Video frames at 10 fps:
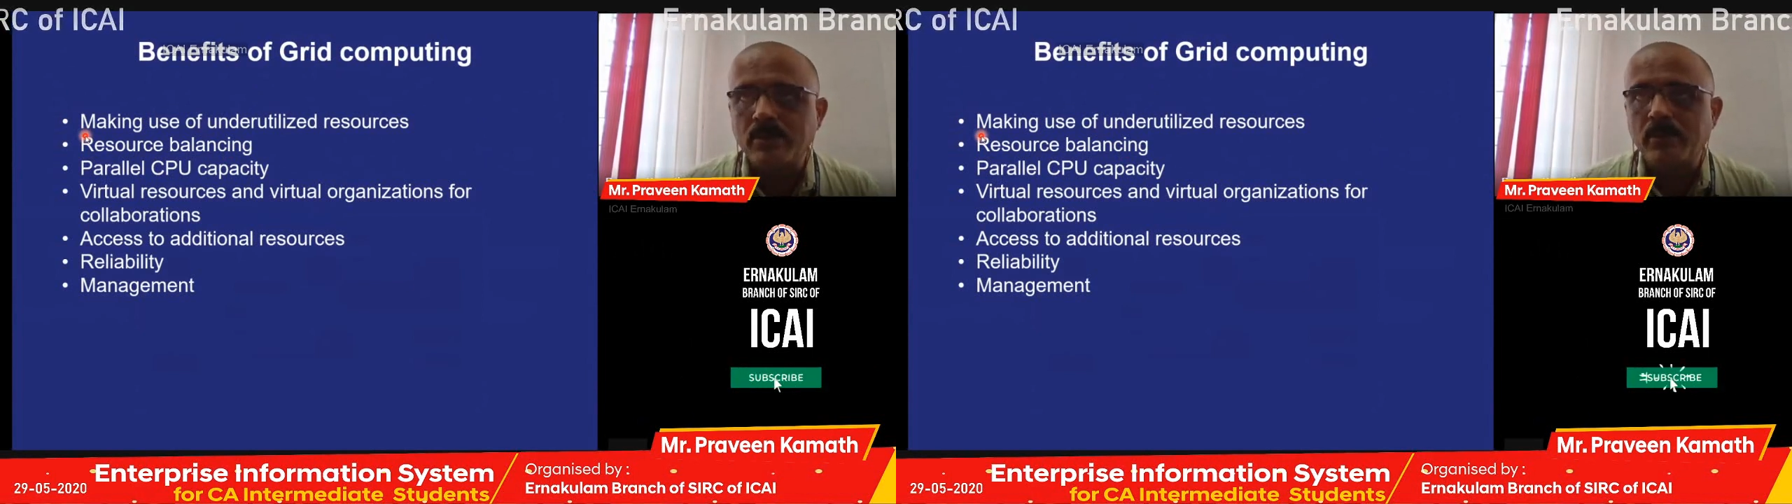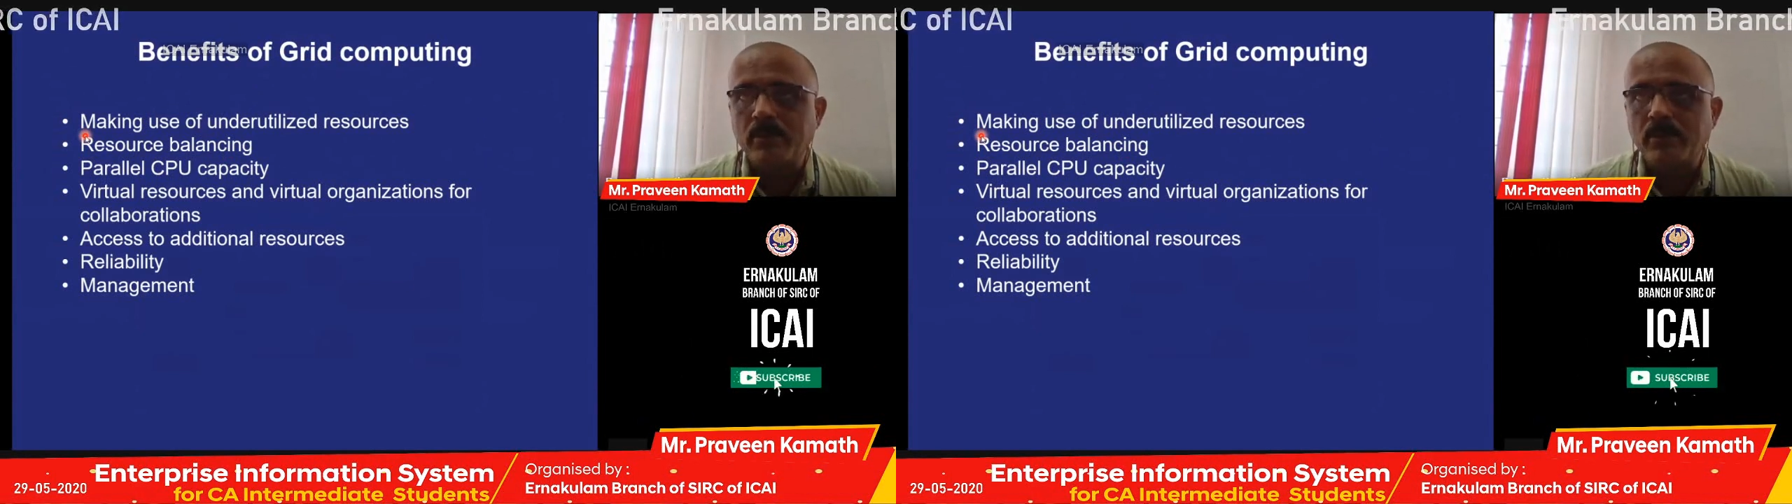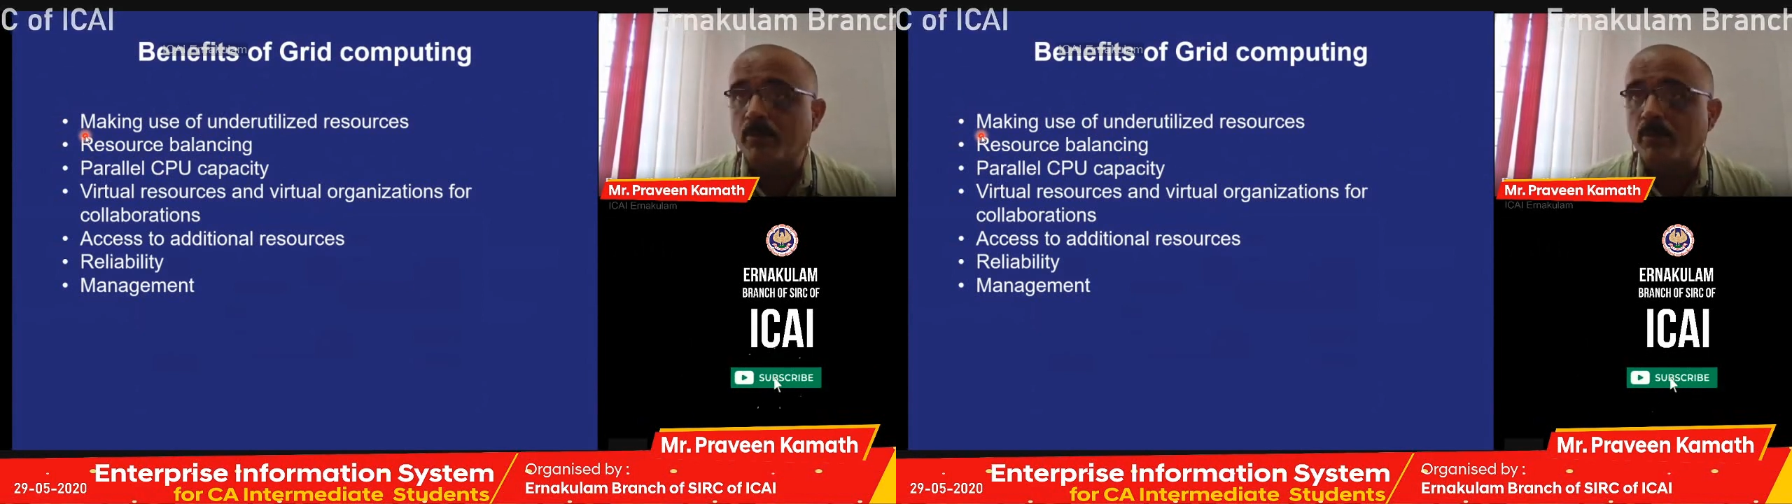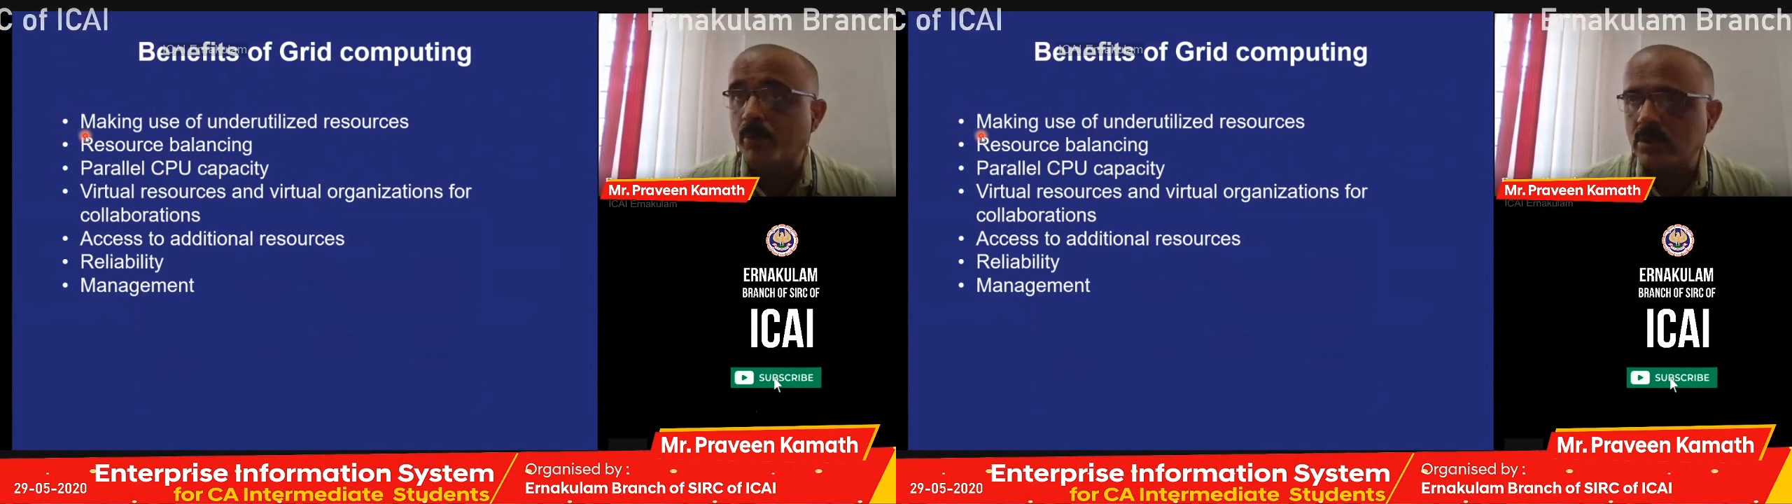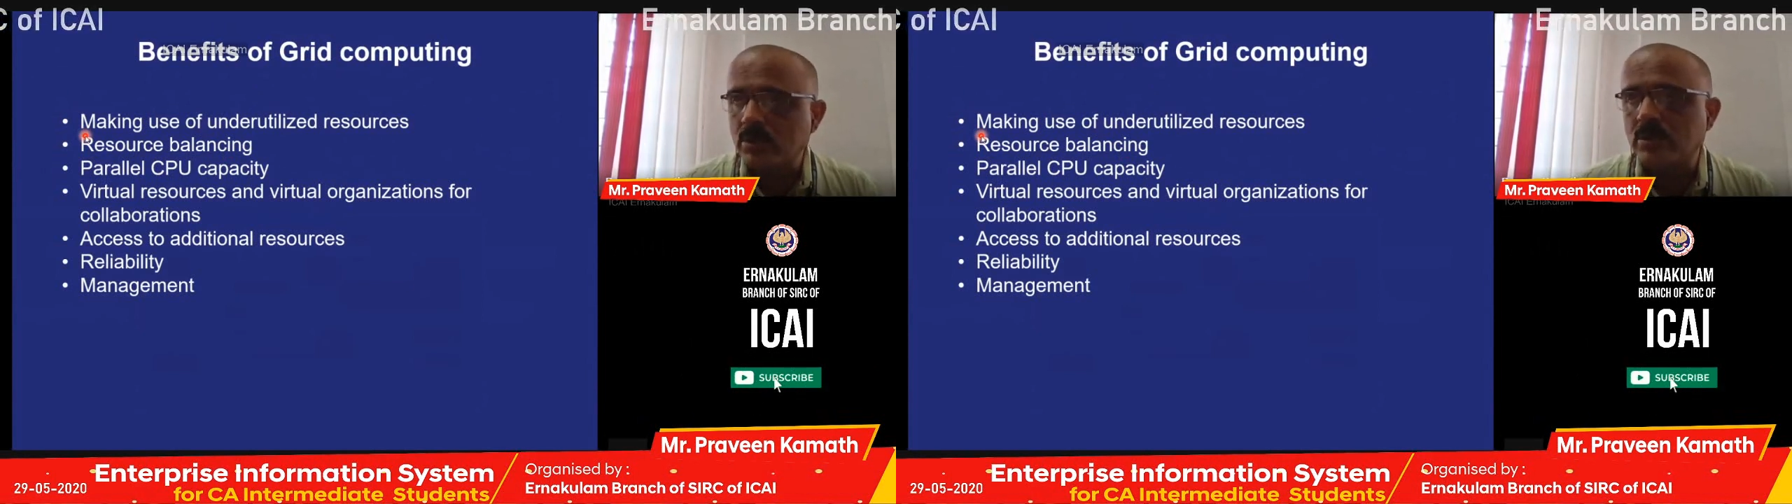the processor
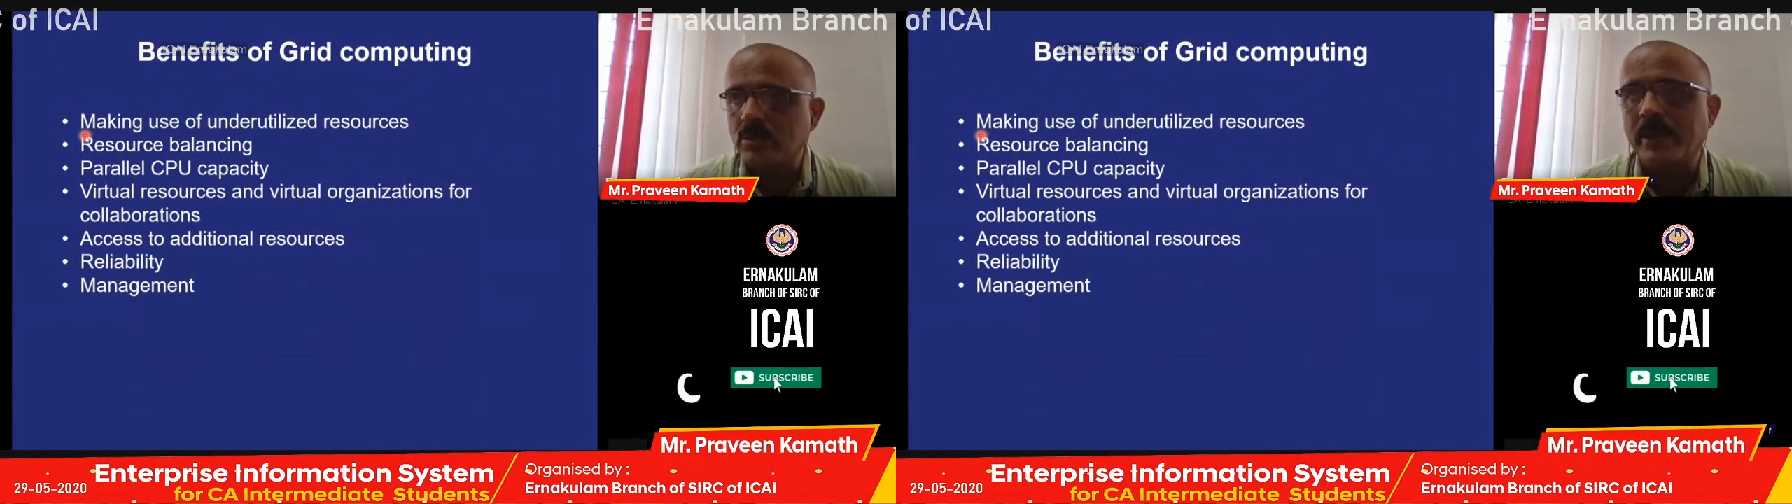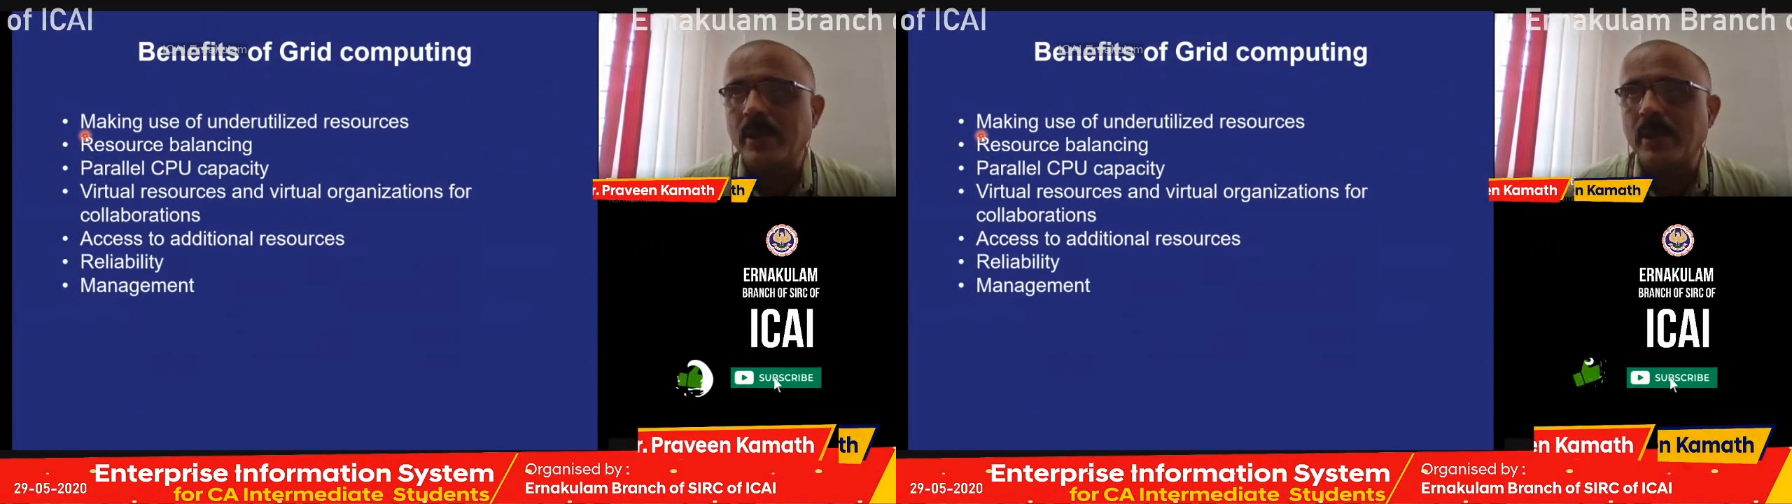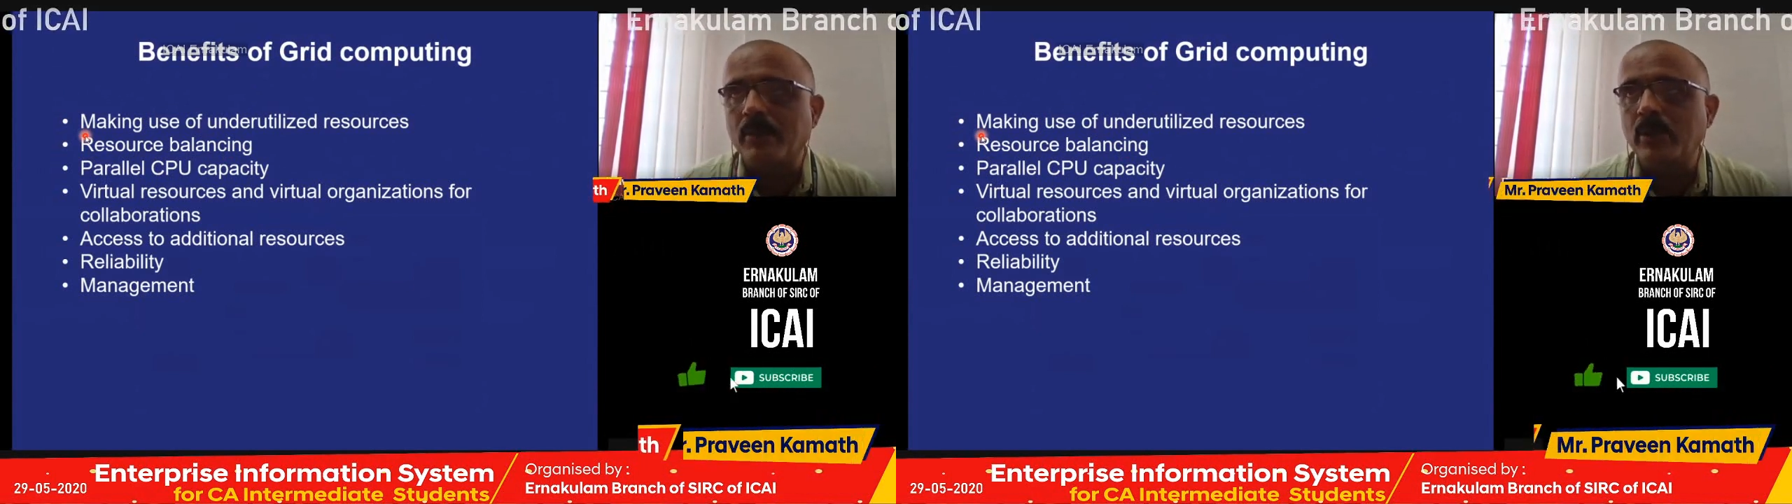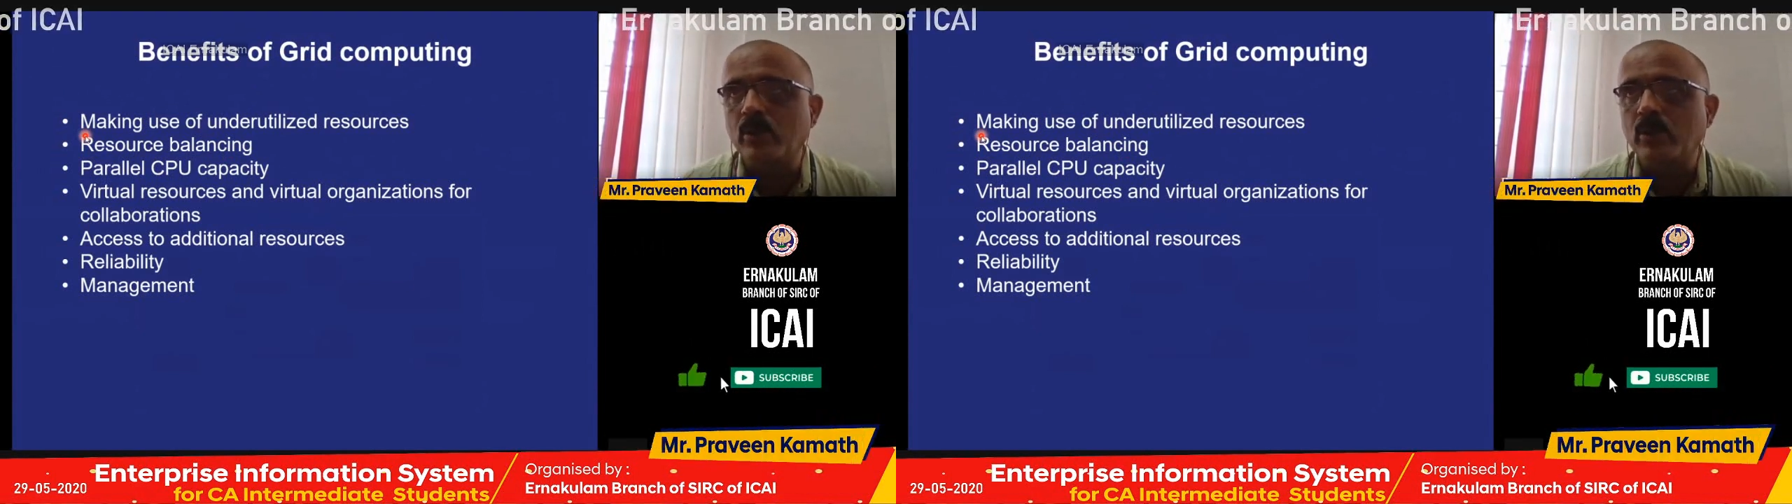speed can be used.